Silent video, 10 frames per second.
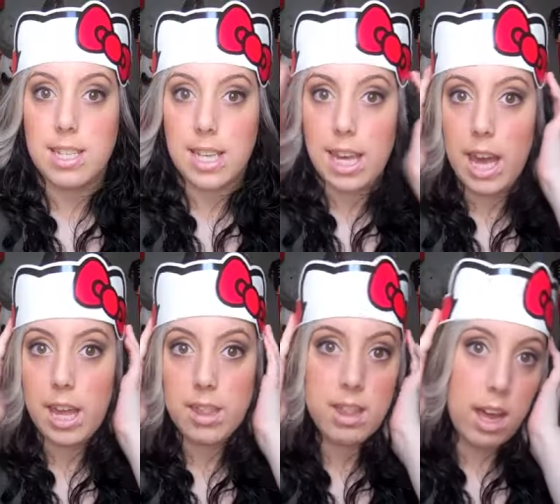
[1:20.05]
to
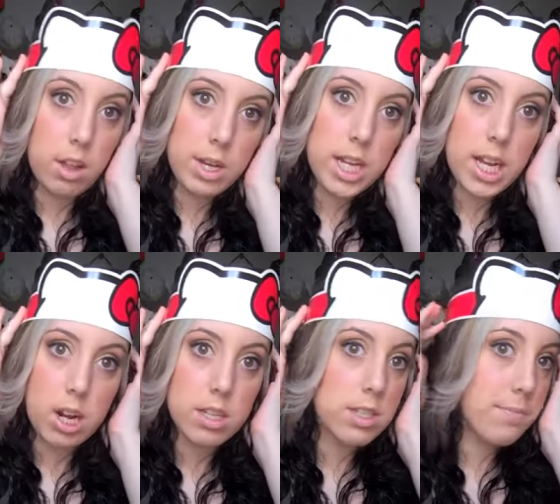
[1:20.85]
get the Hello Kitty
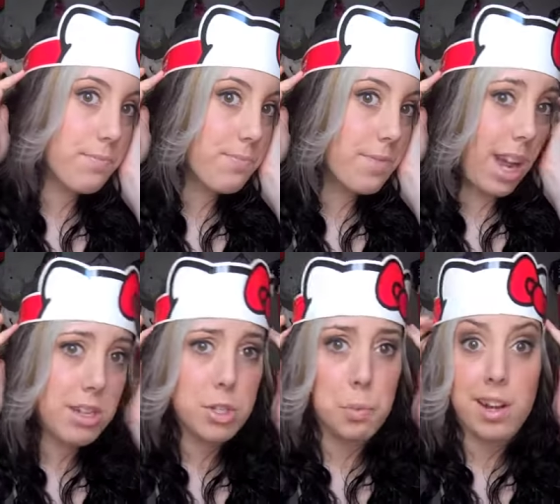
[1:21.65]
ears.
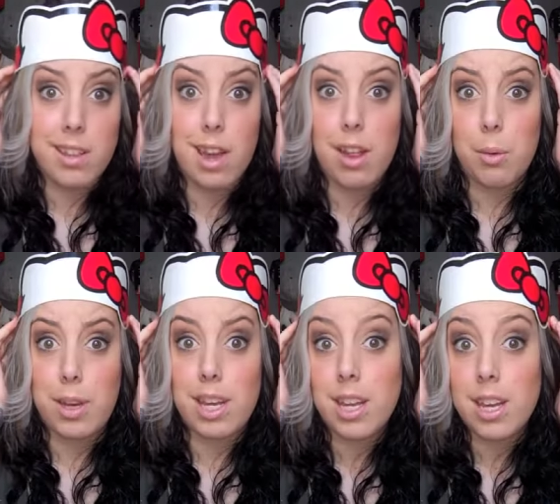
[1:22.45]
I just wanted the Hello
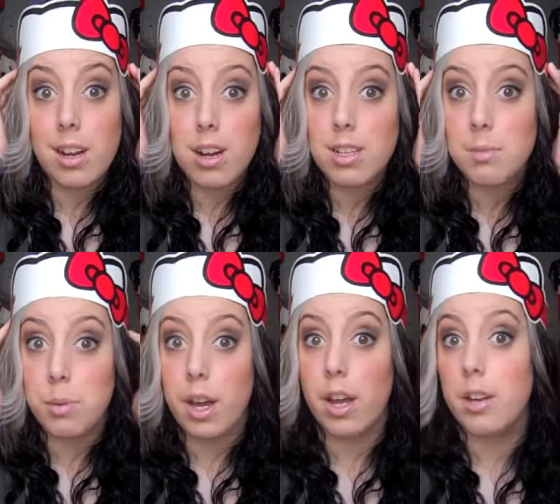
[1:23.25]
Kitty ears,
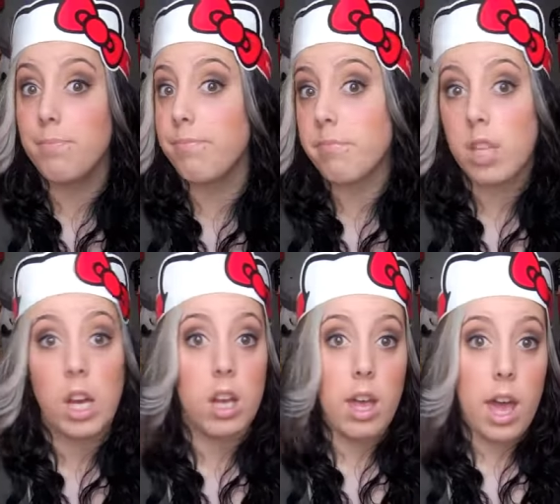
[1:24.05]
but
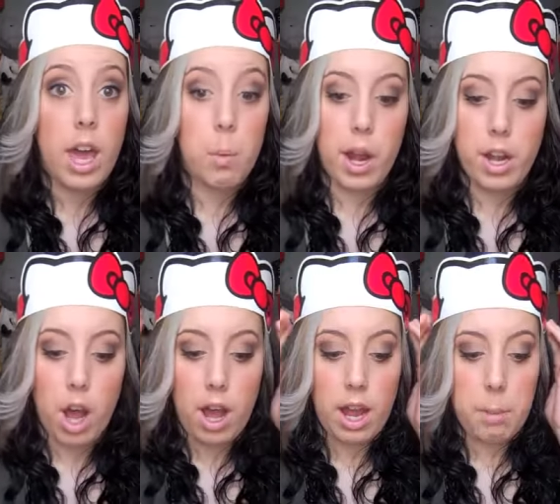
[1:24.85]
hey, why
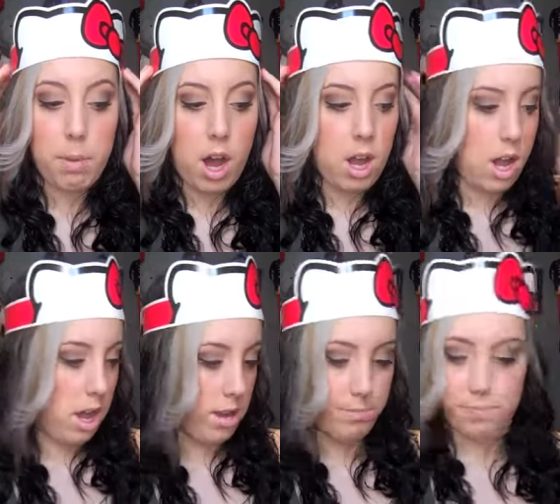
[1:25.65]
not? I bought,
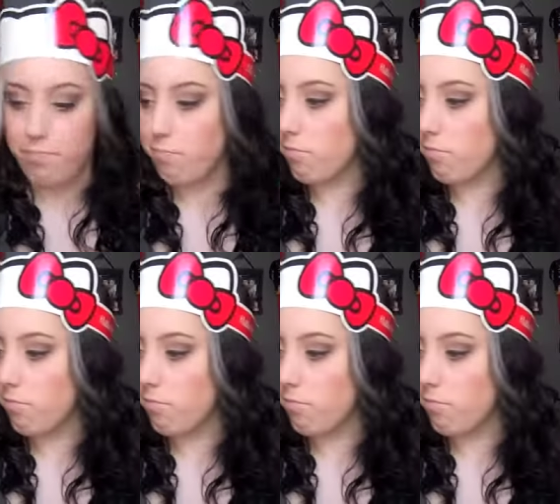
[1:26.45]
um,